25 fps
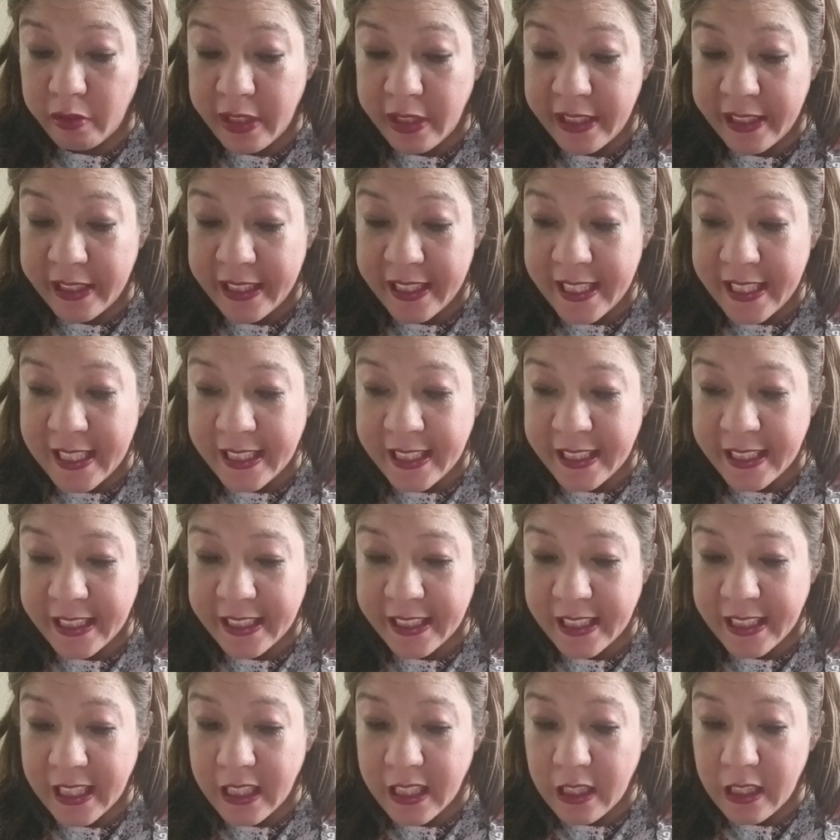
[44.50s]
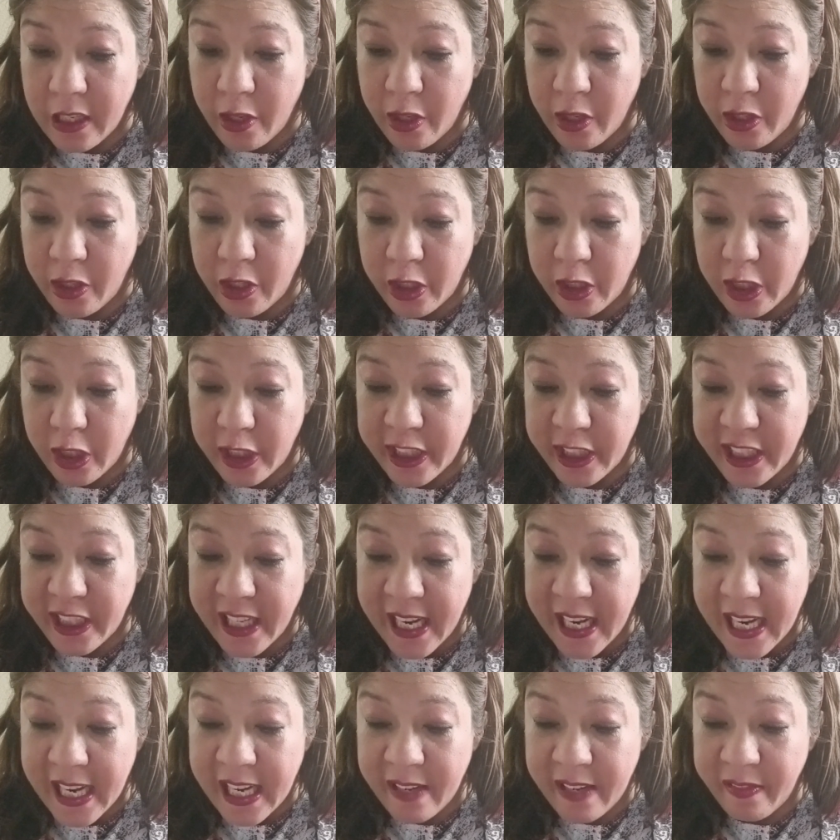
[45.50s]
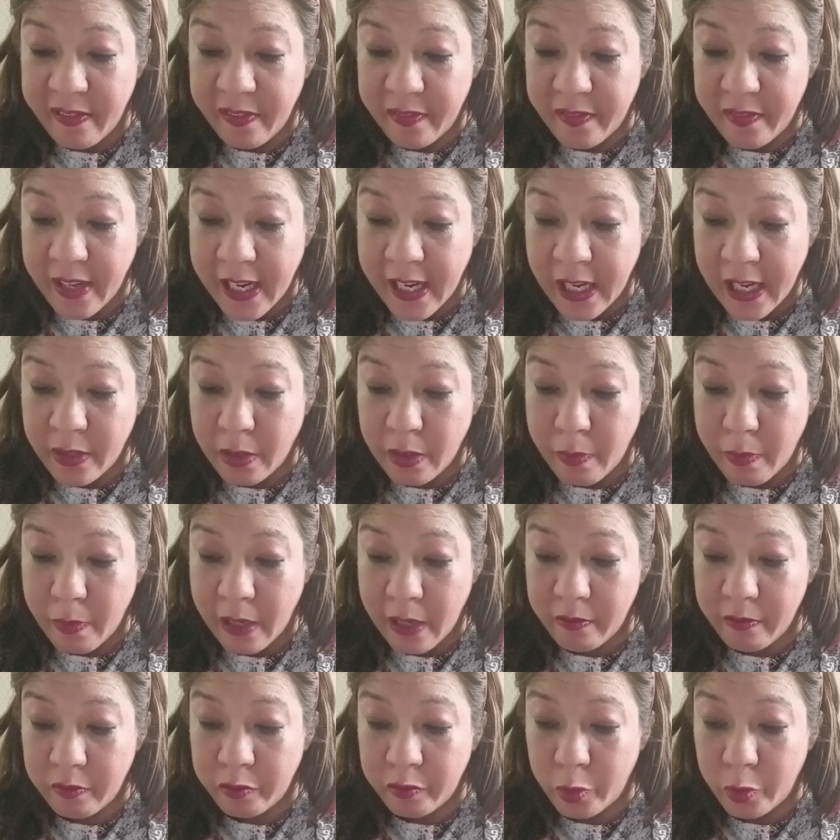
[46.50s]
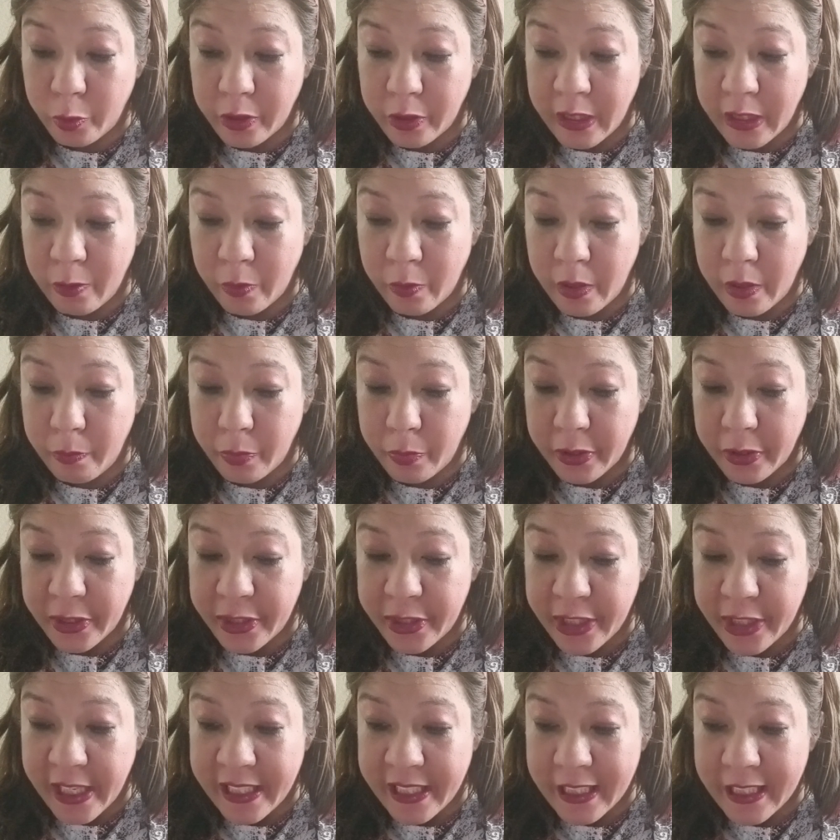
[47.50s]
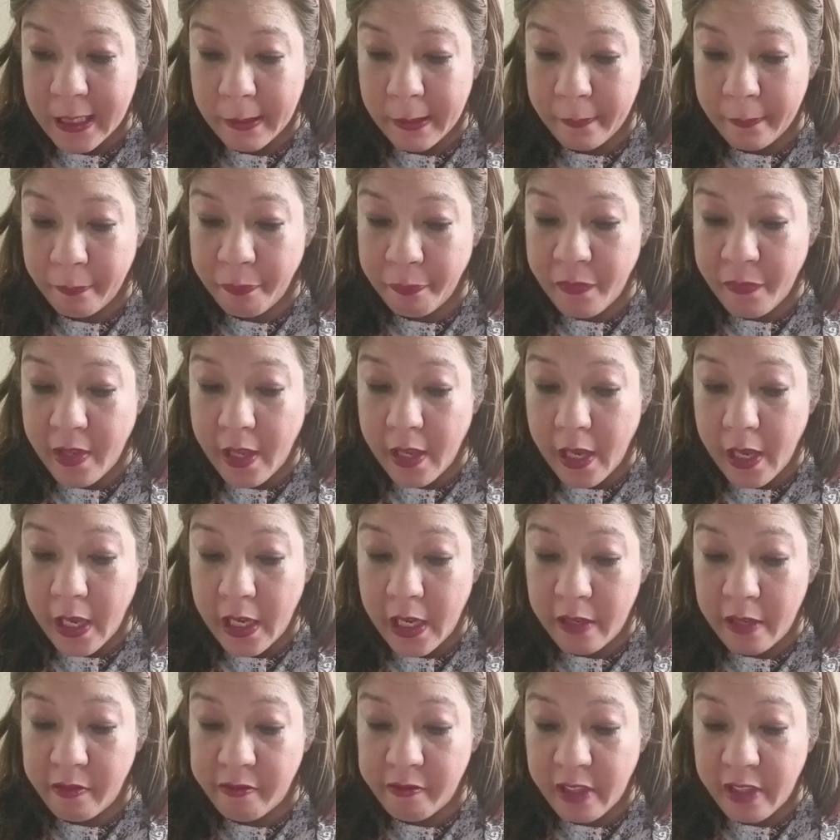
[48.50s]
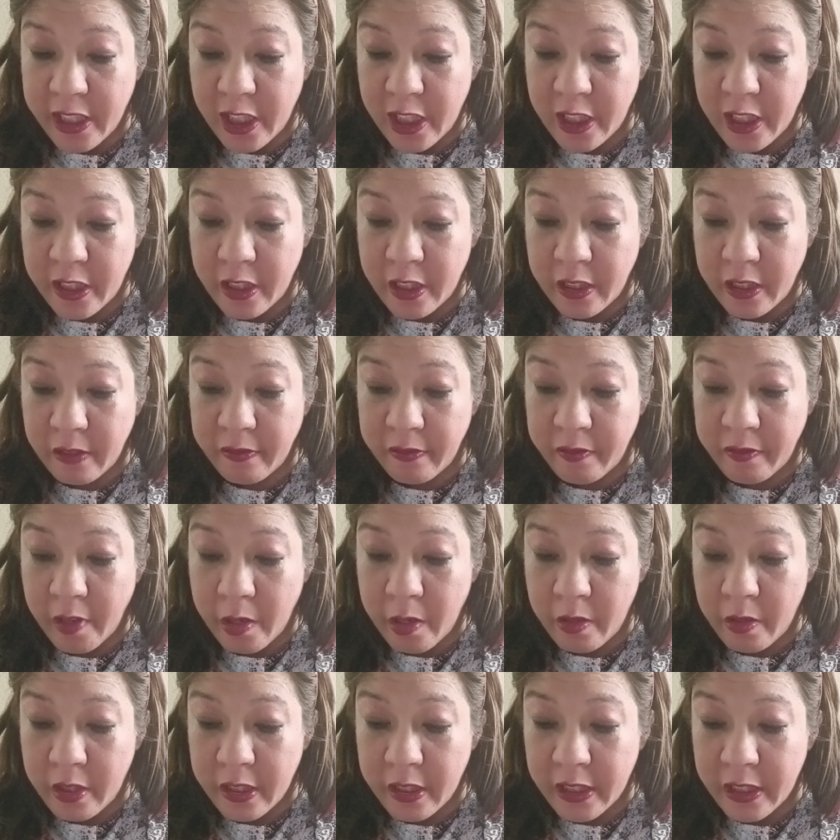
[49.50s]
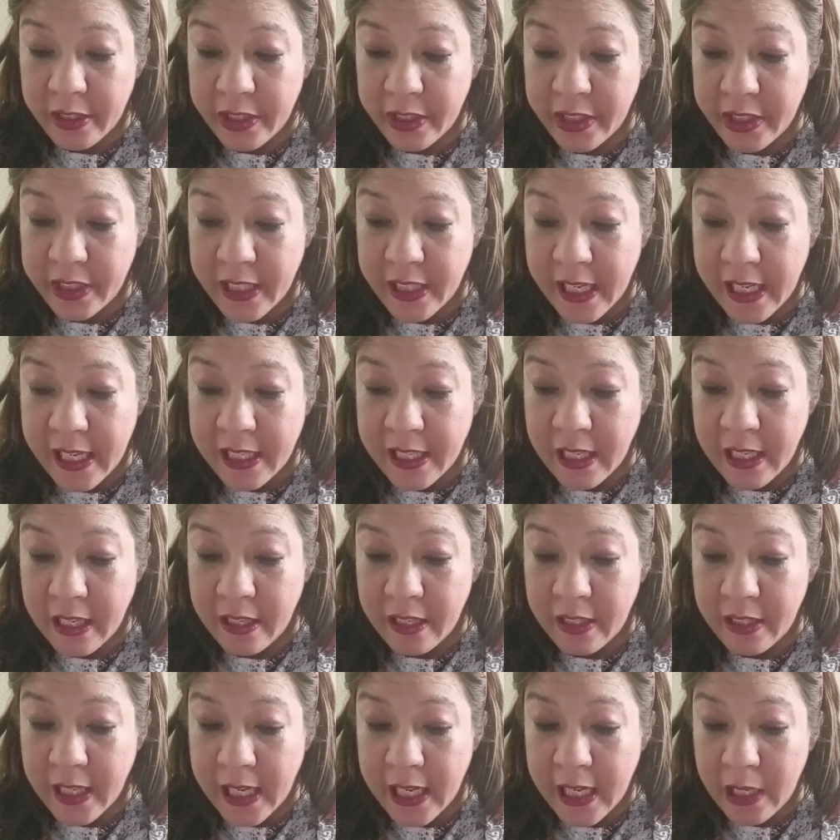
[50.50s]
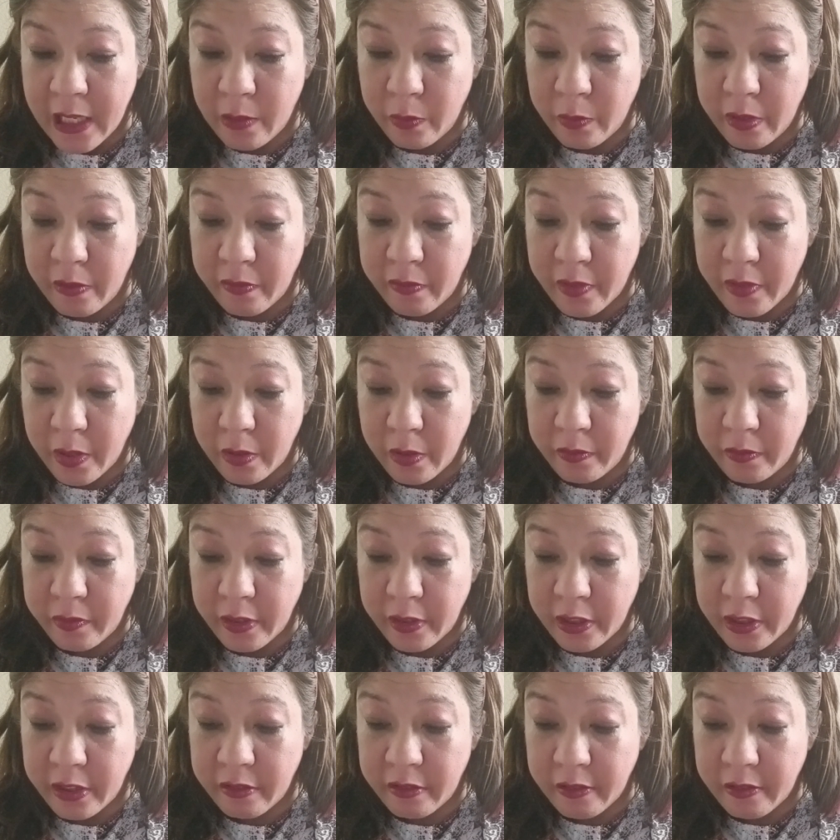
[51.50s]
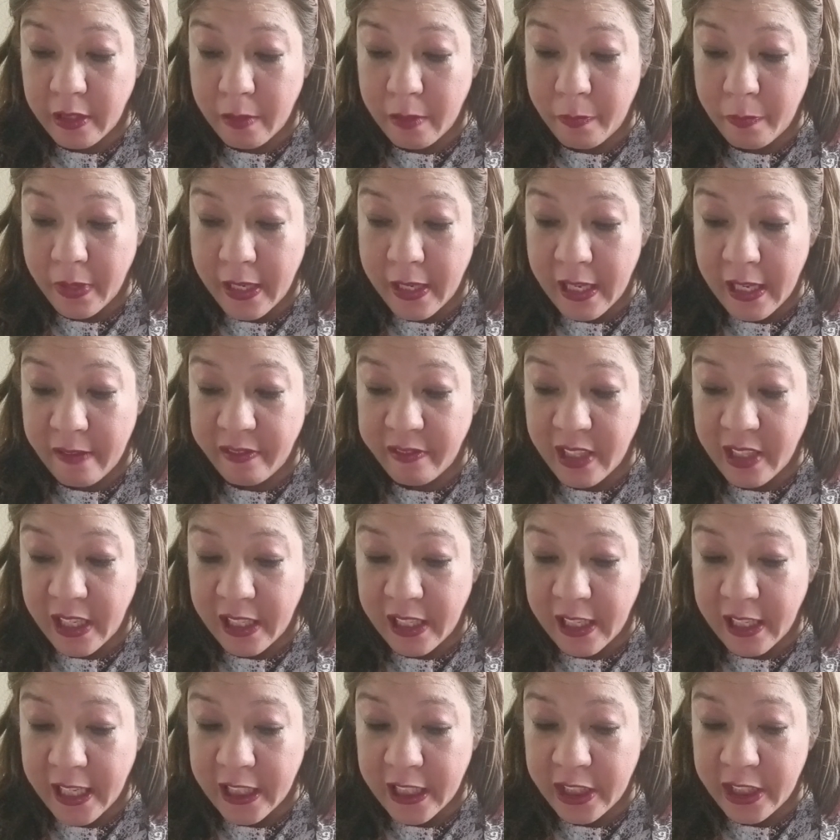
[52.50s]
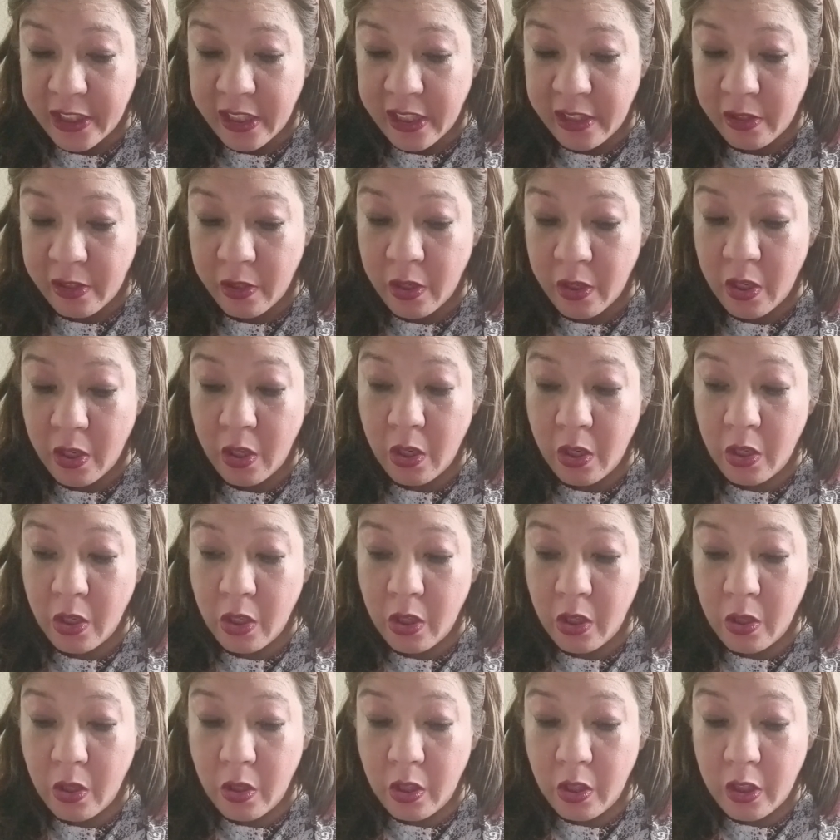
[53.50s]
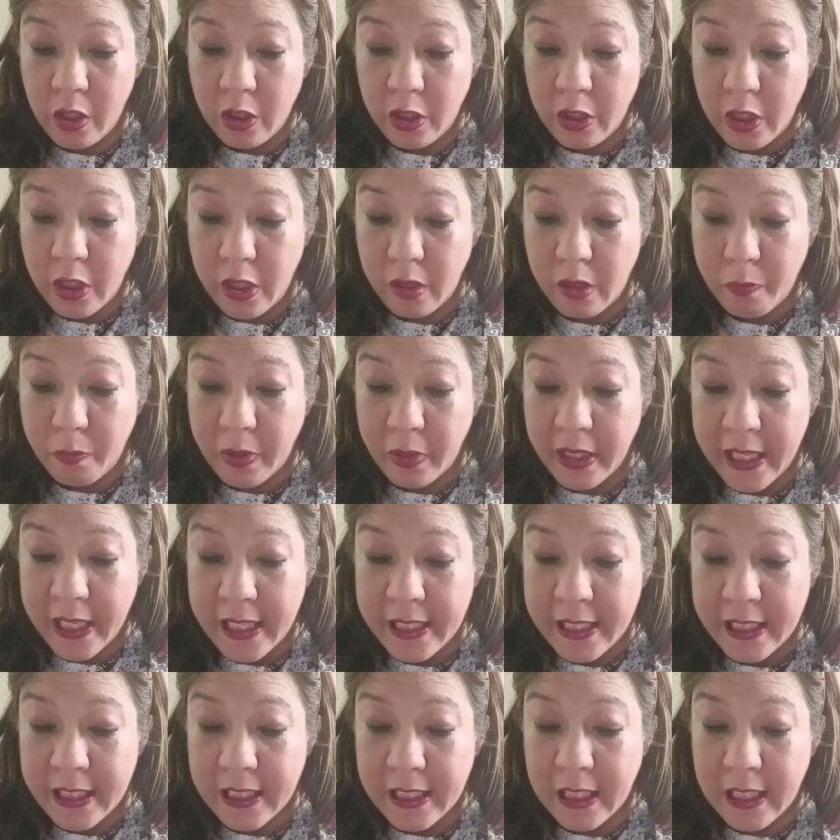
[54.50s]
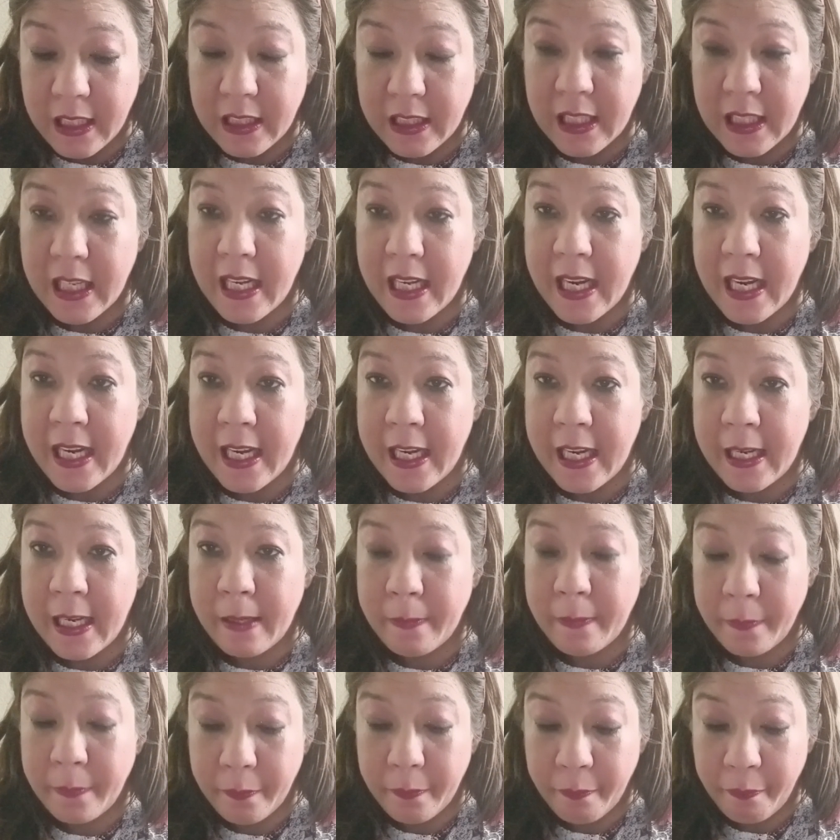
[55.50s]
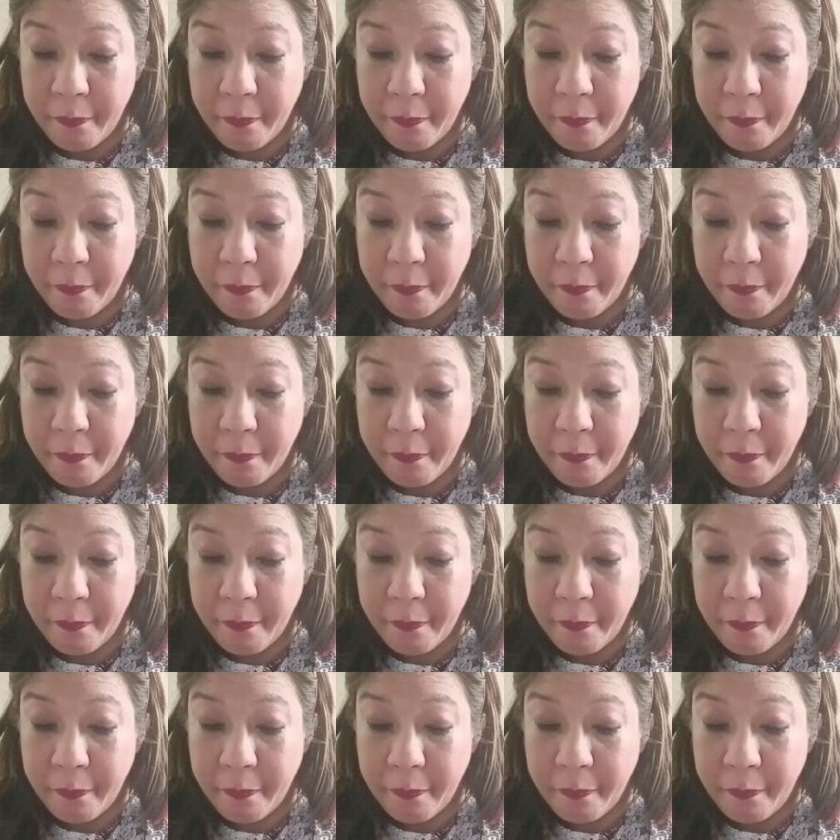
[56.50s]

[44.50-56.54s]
released Thursday found about 41% of registered voters said they would vote for Trump if the election took place today.